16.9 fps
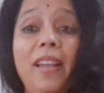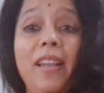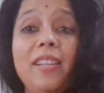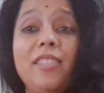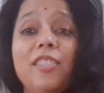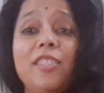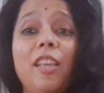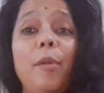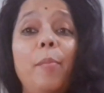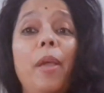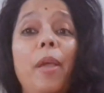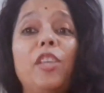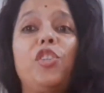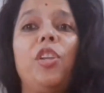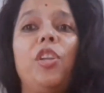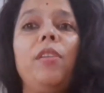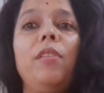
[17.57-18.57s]
Let's
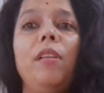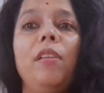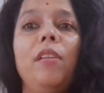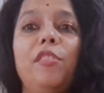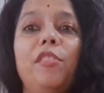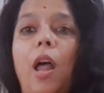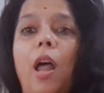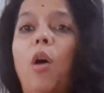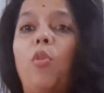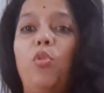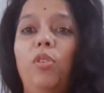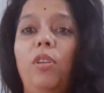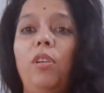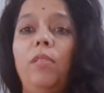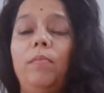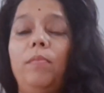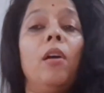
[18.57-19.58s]
imagine Rahul,
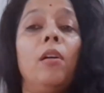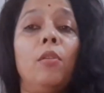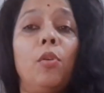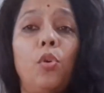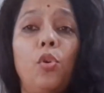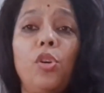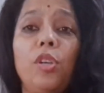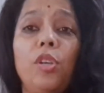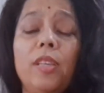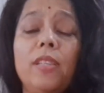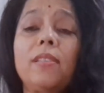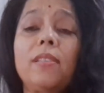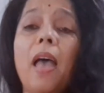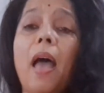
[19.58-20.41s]
who is